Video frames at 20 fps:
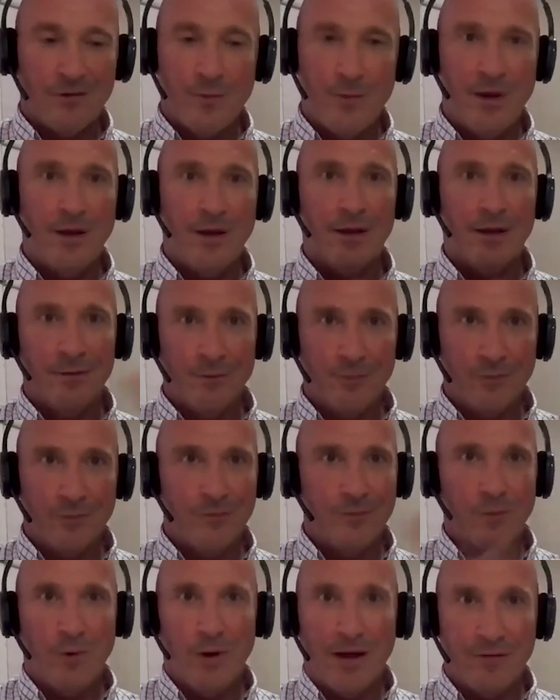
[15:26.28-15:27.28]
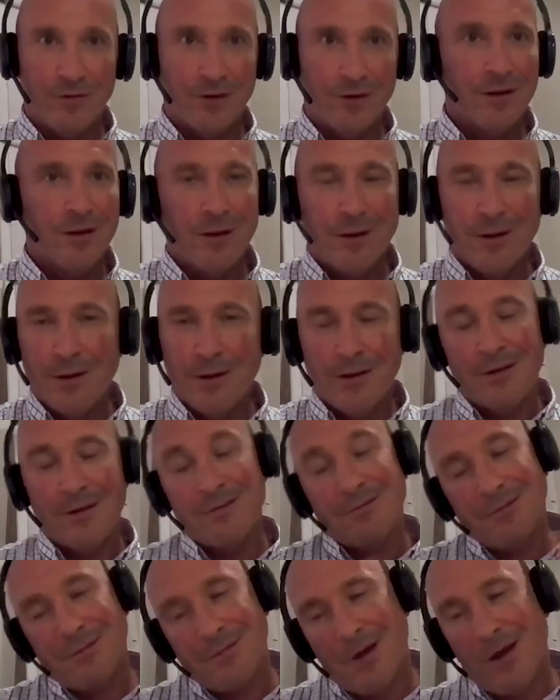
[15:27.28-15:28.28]
meal, whatever.
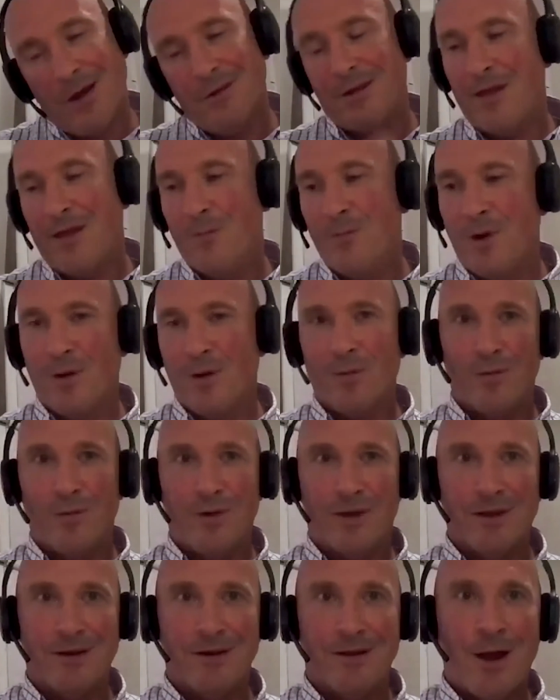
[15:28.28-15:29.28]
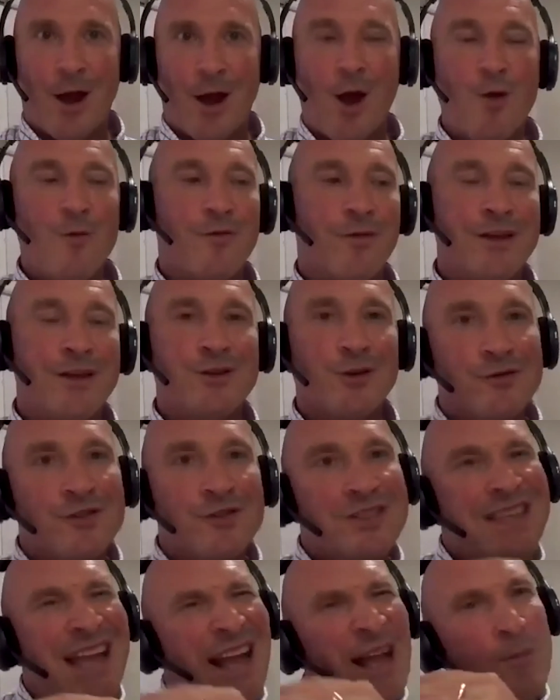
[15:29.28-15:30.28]
Can't do that at the moment. We can hopefully sort of
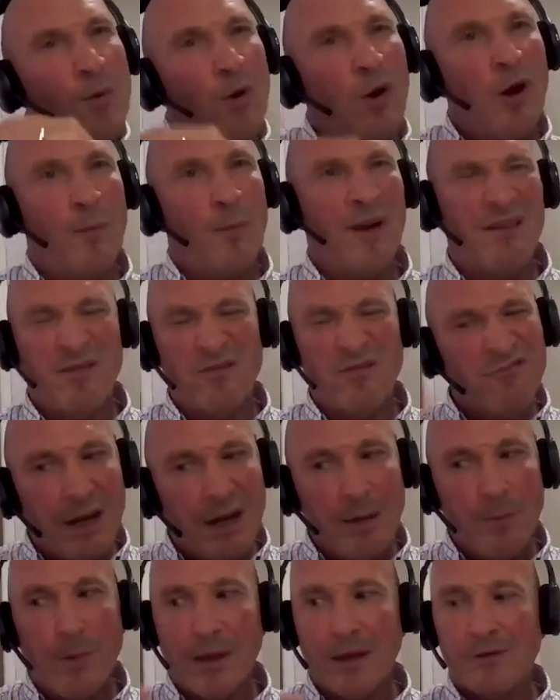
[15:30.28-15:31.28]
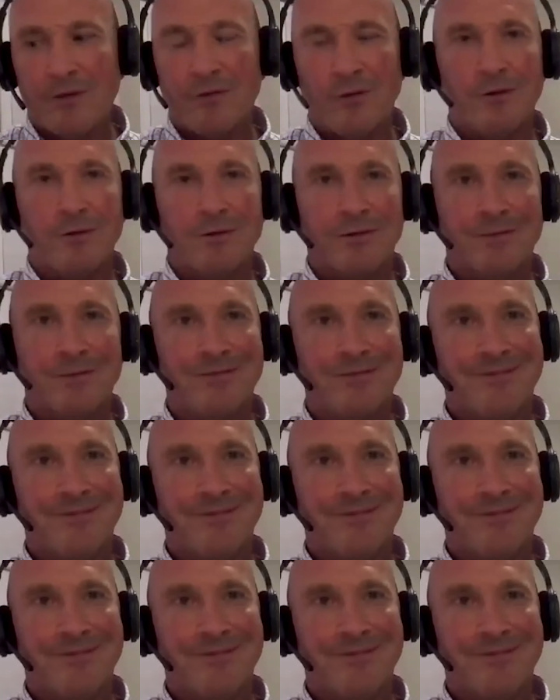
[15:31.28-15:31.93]
stack them all up and have a really big sort of